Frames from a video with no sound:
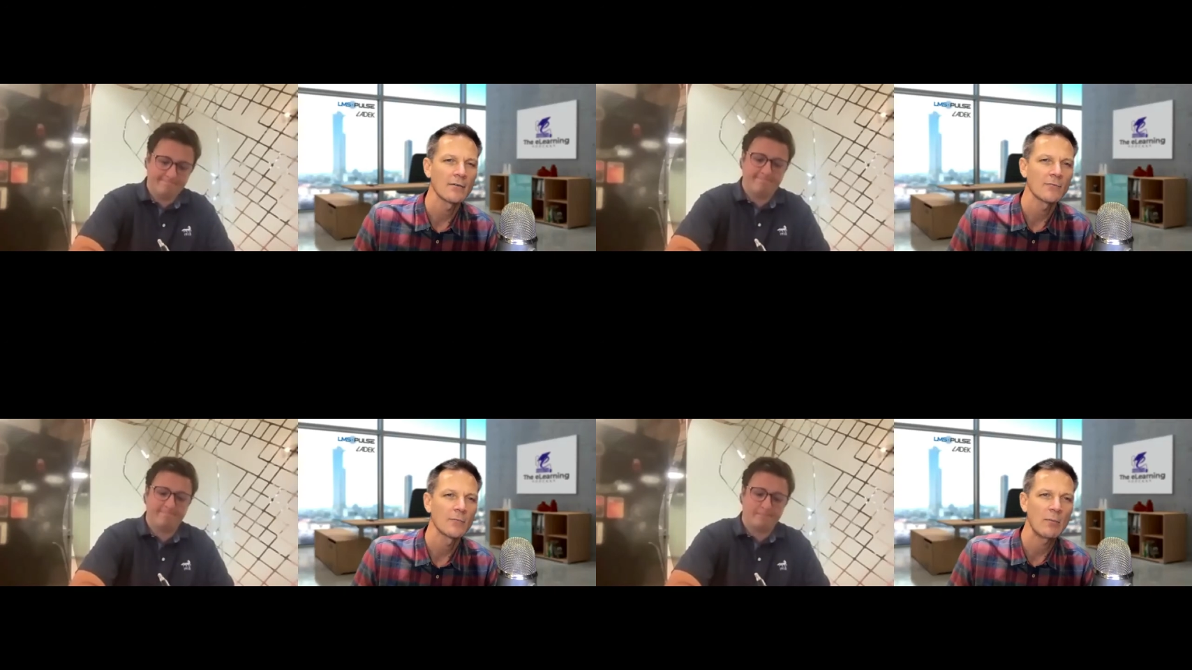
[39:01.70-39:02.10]

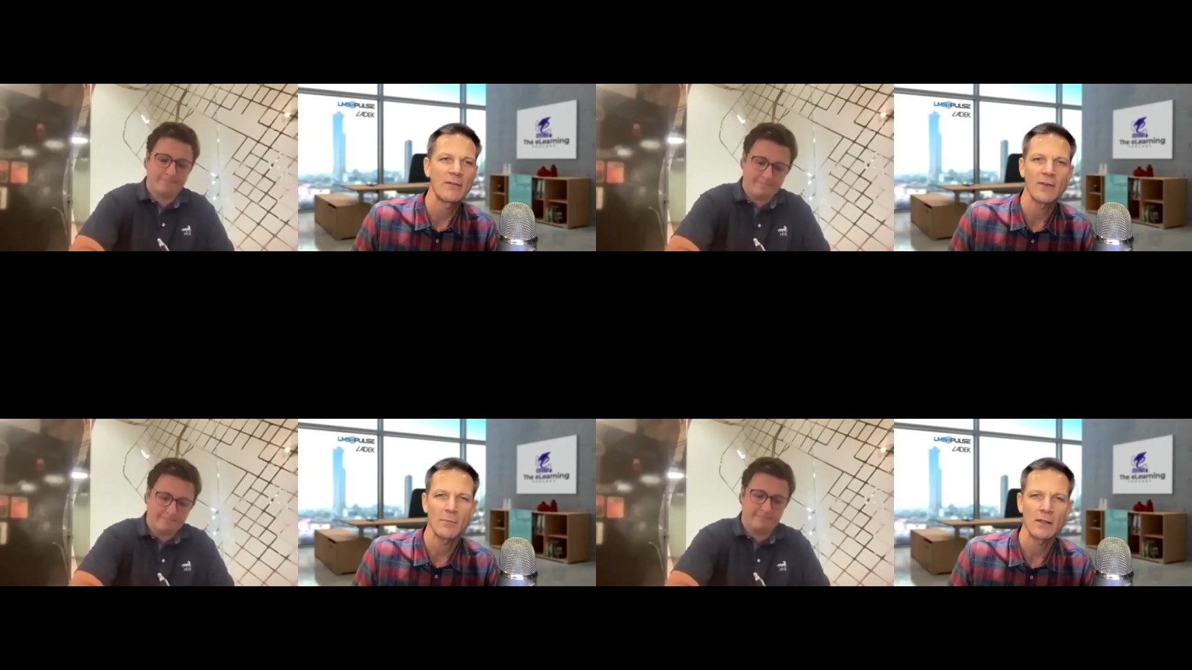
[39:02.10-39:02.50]
Speaker 1: when
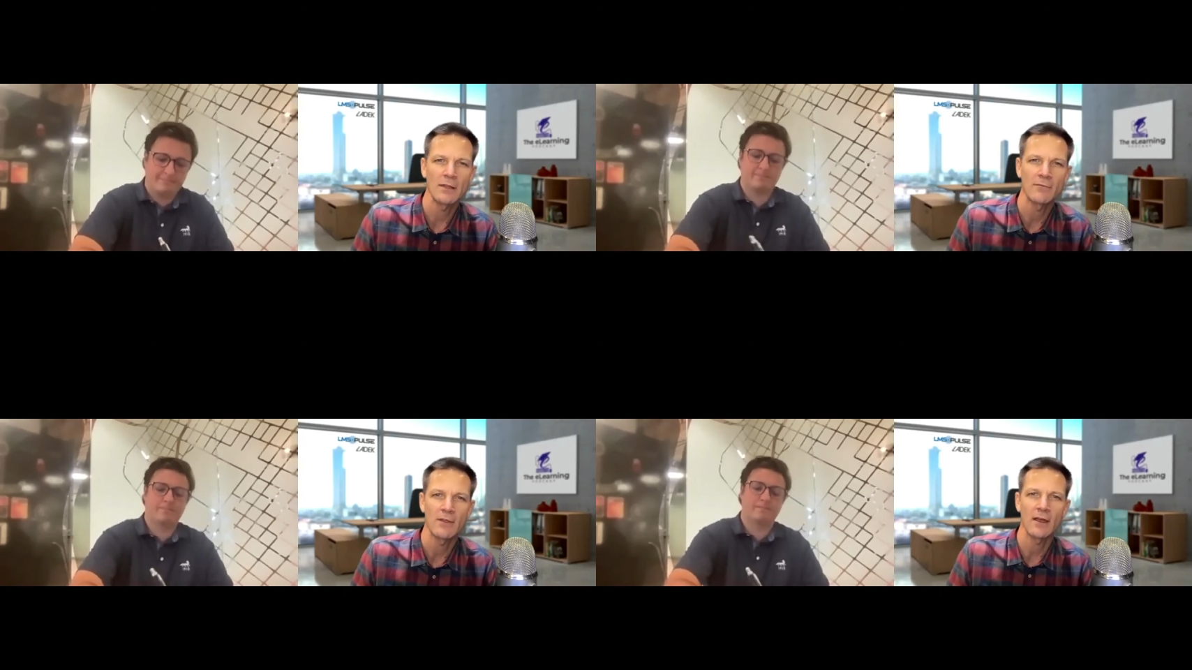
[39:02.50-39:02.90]
my family
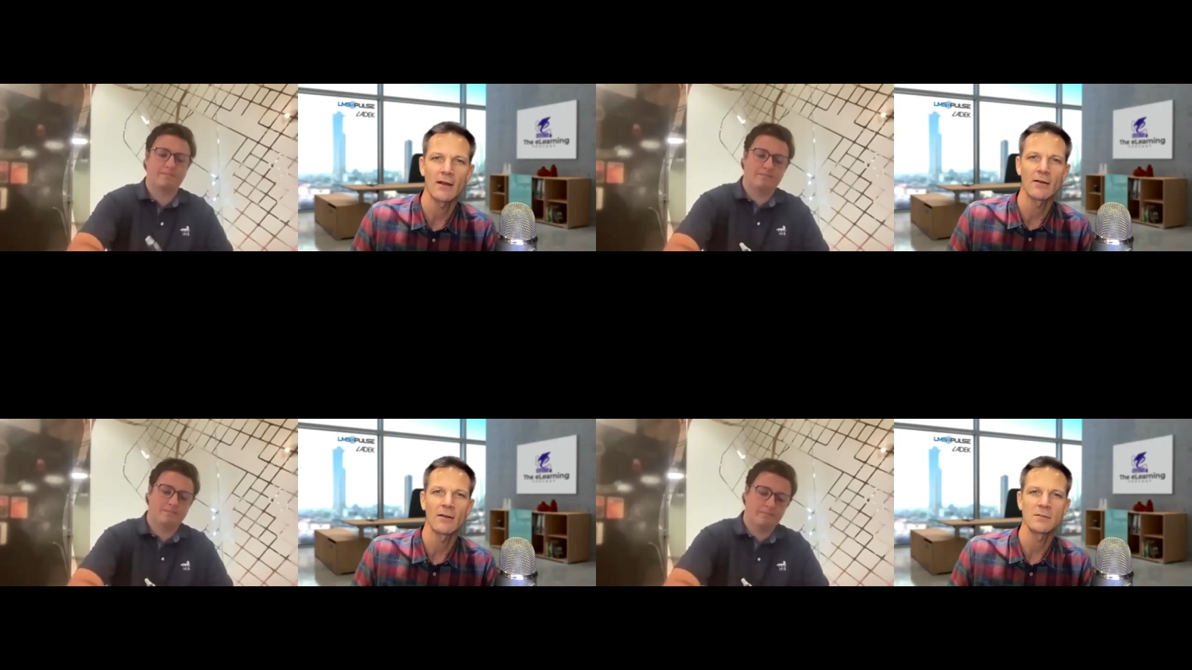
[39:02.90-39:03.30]
lived
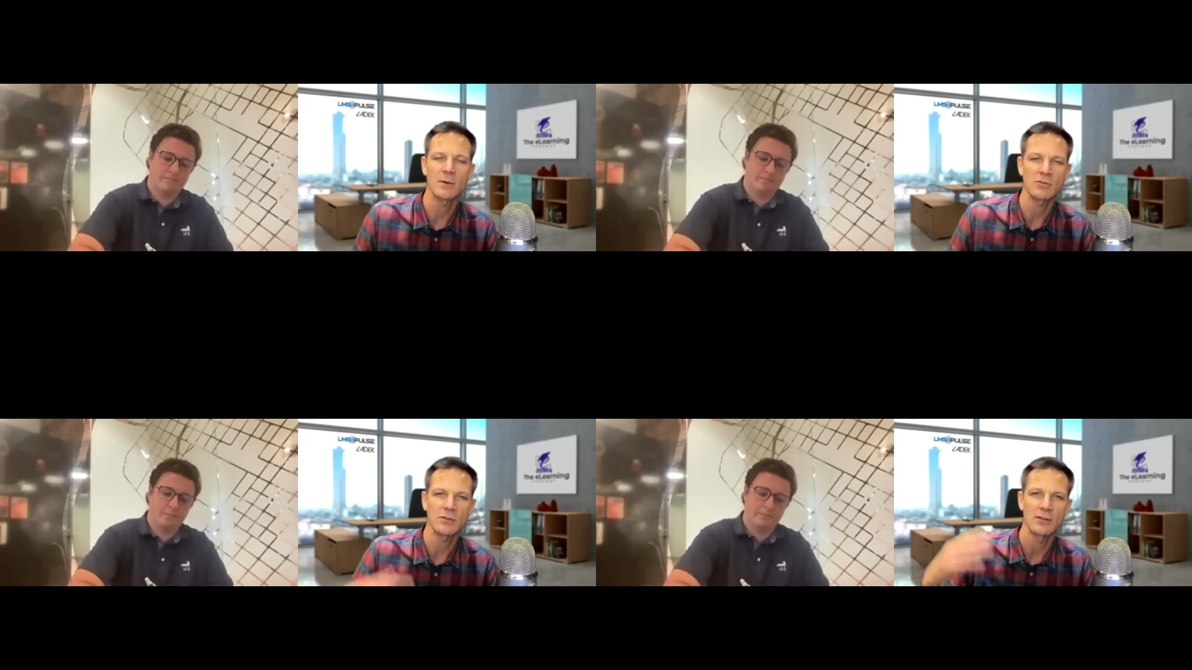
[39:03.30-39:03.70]
there
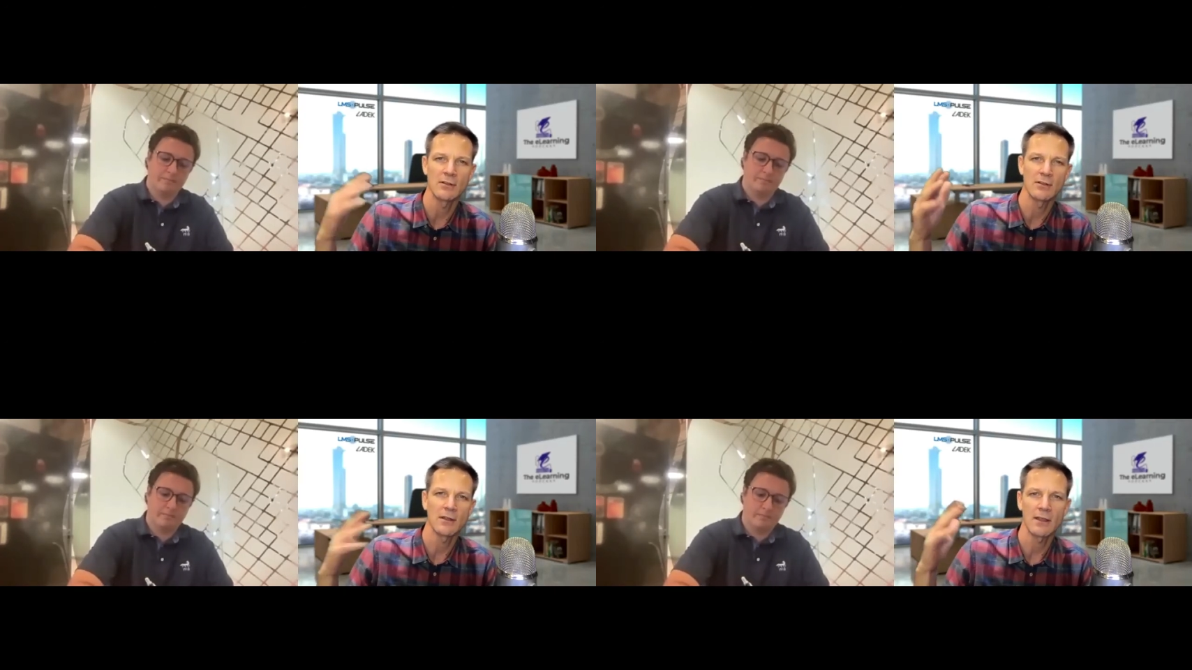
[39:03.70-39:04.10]

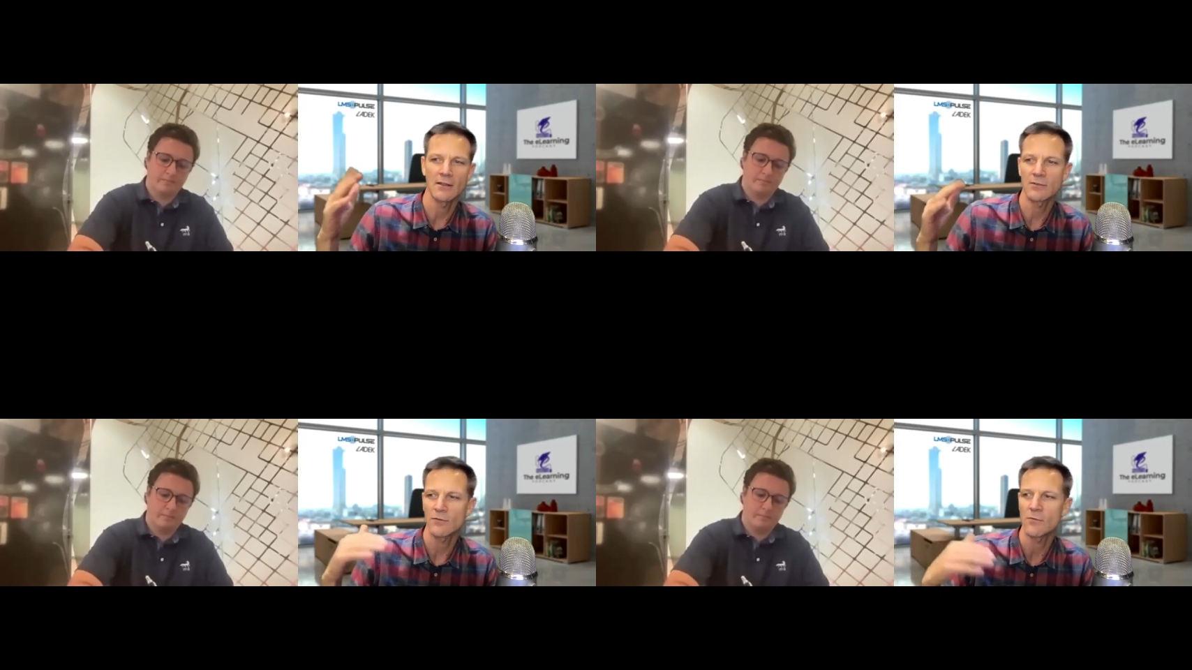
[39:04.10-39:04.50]
especially at,
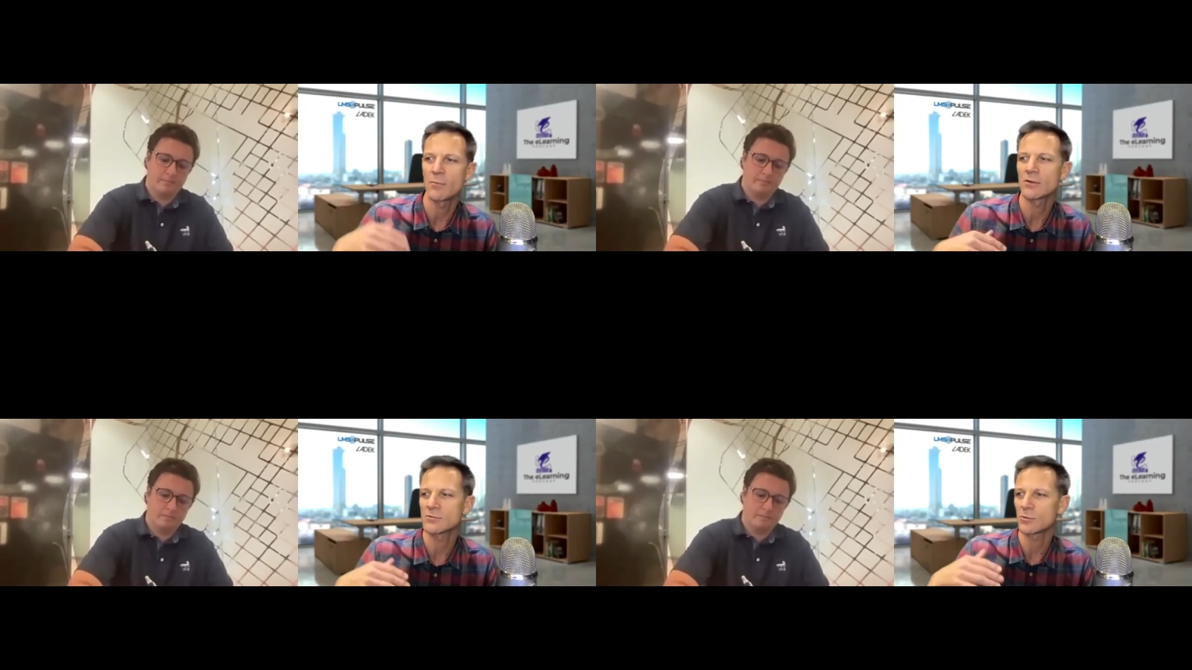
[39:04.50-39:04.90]
at sort of the
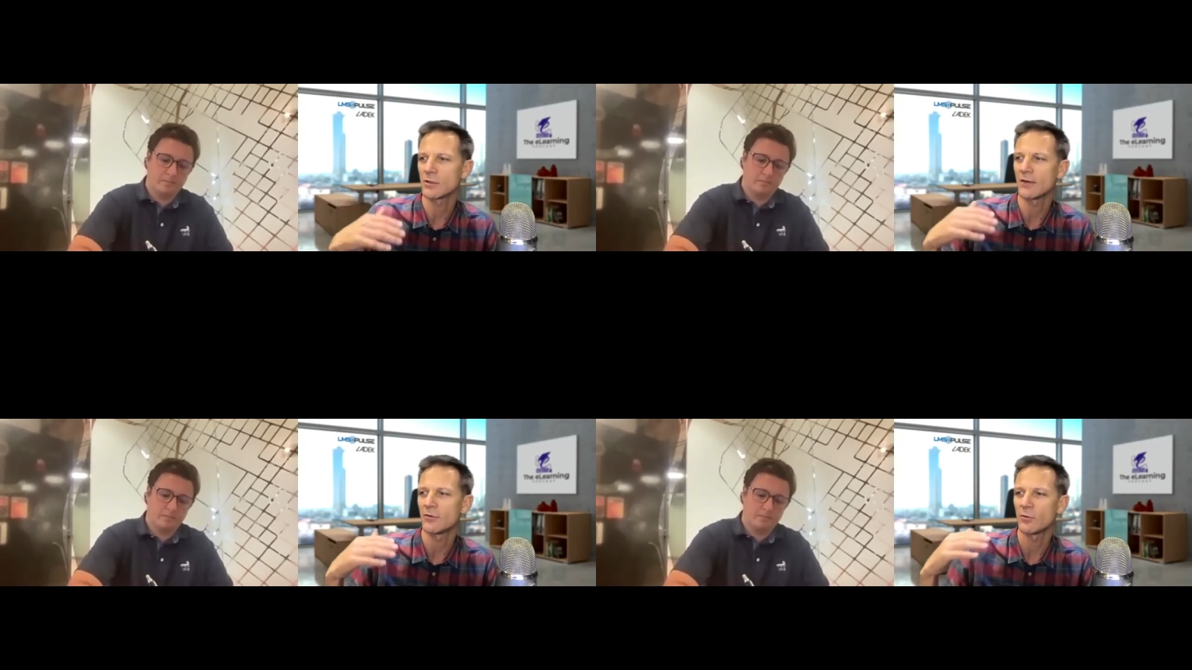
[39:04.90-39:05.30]
middle
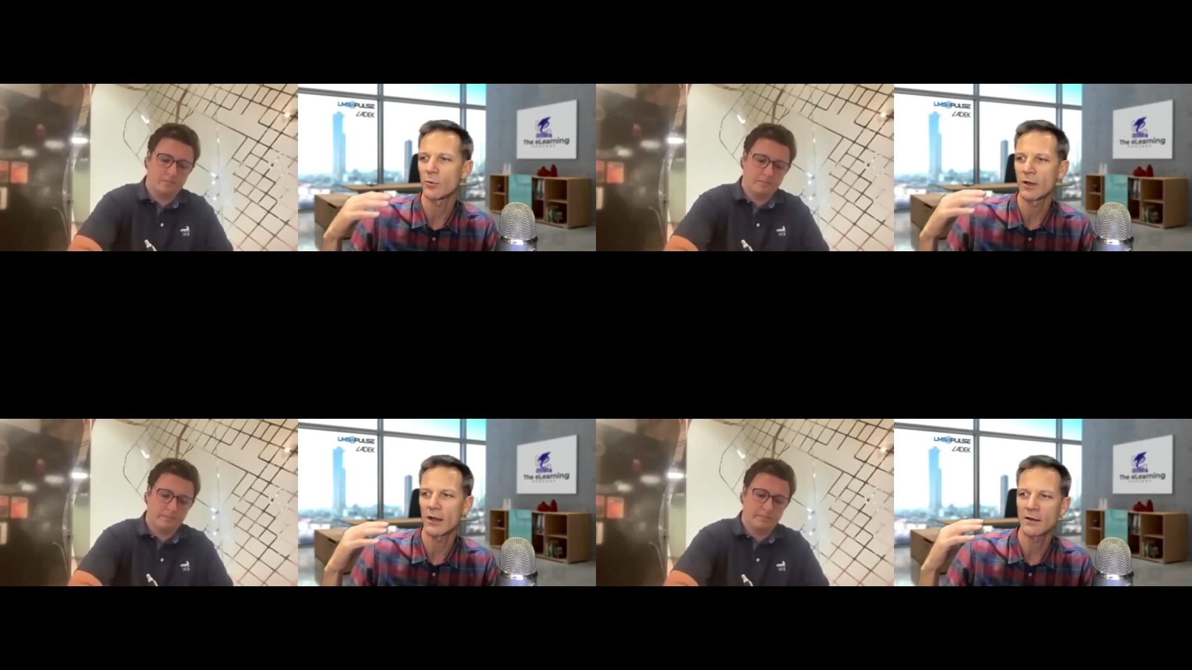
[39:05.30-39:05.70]
school level
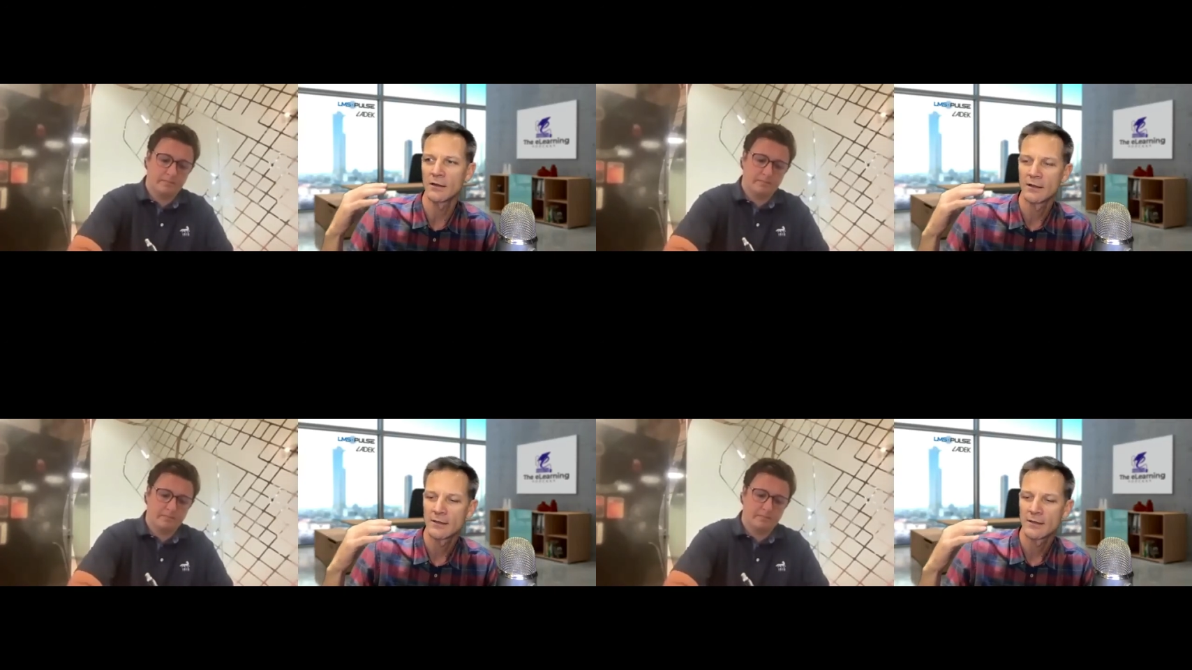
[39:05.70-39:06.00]
where